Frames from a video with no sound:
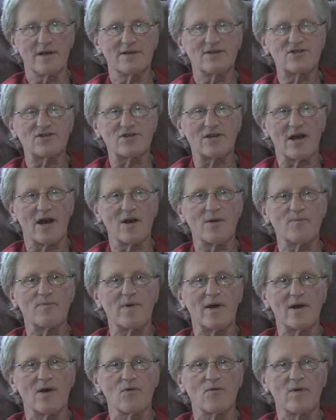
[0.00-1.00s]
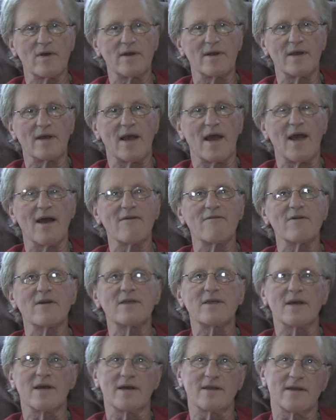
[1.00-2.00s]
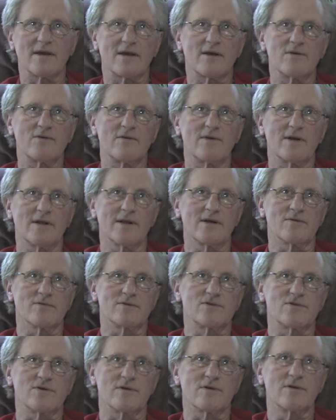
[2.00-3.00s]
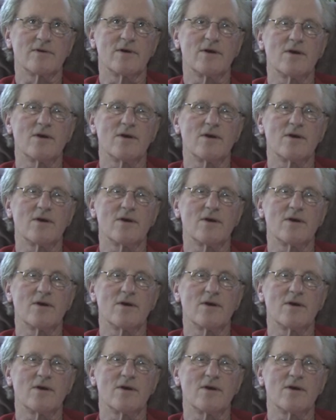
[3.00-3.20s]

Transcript: start by reading everything in the canoeing literature.